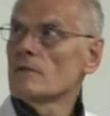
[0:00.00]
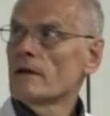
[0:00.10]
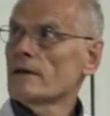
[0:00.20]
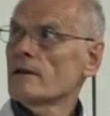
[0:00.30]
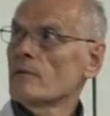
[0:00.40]

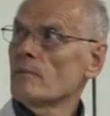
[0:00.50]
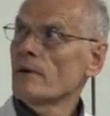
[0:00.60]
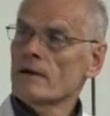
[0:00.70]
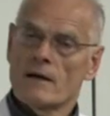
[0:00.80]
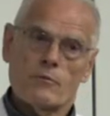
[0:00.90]
and can be
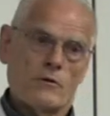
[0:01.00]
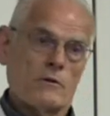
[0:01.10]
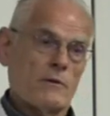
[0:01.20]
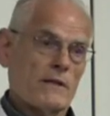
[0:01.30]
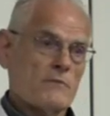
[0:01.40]
picked up on
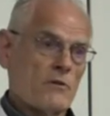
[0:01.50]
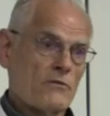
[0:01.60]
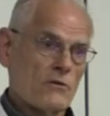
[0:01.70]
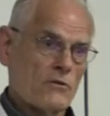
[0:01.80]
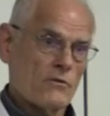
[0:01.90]
the blood smear
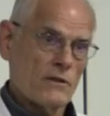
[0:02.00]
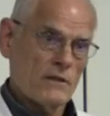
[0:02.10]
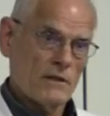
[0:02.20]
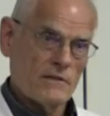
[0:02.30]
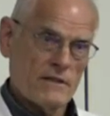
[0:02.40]
if you look for it
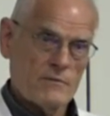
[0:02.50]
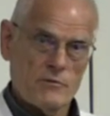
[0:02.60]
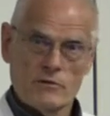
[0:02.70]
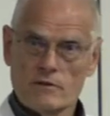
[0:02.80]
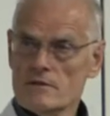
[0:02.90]
and have
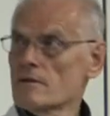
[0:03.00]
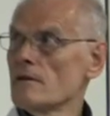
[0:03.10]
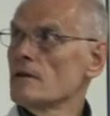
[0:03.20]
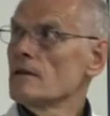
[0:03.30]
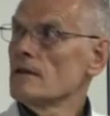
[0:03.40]
experience.
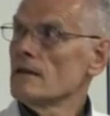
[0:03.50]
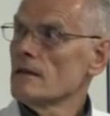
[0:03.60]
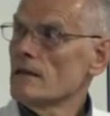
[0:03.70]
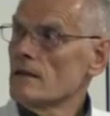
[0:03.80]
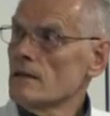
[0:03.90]

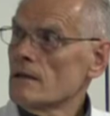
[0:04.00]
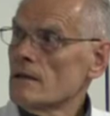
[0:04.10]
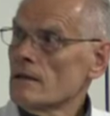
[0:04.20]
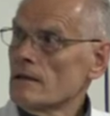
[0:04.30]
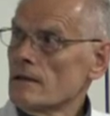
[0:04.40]

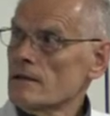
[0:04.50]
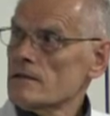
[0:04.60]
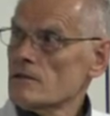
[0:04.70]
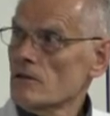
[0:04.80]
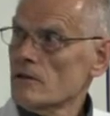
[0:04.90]

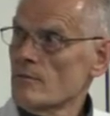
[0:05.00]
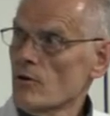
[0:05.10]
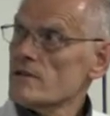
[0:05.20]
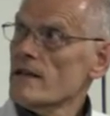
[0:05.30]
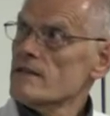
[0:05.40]
It's not the
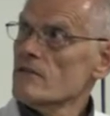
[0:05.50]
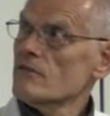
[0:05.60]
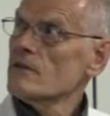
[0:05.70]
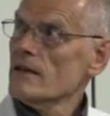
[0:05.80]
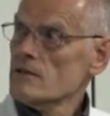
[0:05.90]
most
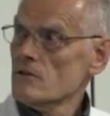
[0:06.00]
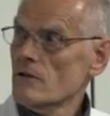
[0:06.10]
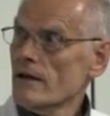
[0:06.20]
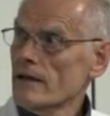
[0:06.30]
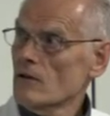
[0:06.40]
sensitive test to
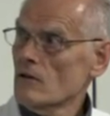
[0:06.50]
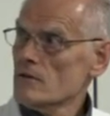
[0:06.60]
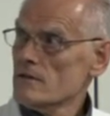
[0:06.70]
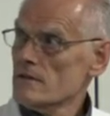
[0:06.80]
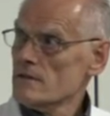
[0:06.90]

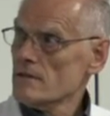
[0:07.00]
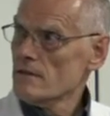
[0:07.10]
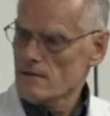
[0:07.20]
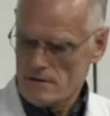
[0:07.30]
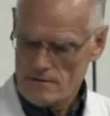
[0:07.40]
diagnosis,
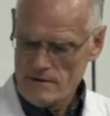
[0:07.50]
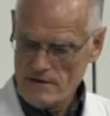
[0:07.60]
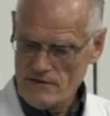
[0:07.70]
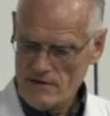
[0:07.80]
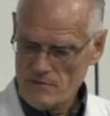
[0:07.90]

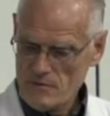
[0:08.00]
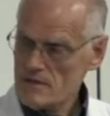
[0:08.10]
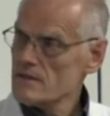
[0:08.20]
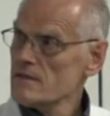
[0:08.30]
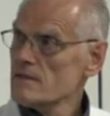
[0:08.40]

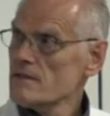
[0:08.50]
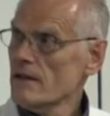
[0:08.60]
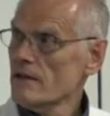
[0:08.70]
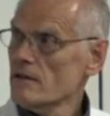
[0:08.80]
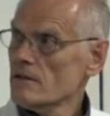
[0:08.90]

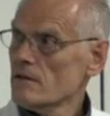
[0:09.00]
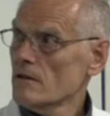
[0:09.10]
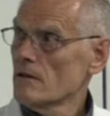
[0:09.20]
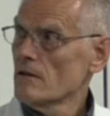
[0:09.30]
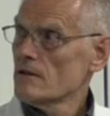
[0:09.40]
25%
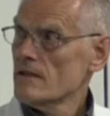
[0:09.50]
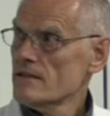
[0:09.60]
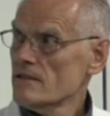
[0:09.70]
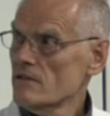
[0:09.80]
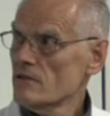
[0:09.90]

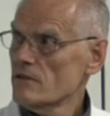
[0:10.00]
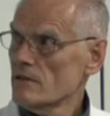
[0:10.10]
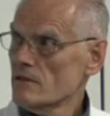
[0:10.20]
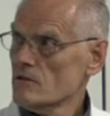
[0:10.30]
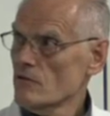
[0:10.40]

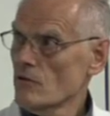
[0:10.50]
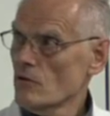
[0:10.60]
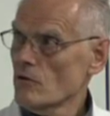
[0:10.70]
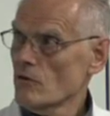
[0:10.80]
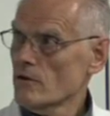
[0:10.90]
sensitivity, so if you
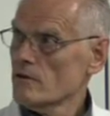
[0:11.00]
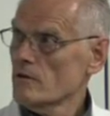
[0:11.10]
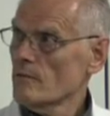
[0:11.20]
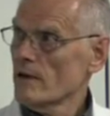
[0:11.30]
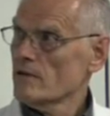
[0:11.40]
look for it,
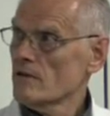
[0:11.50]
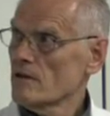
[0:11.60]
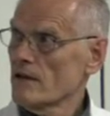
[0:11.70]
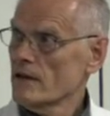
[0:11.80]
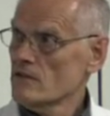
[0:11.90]
you might
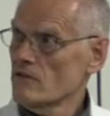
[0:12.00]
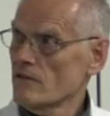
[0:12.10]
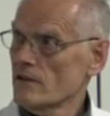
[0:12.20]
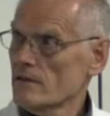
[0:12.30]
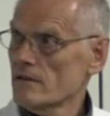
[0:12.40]
actually
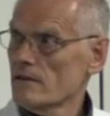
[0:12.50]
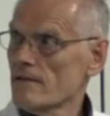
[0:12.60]
find it.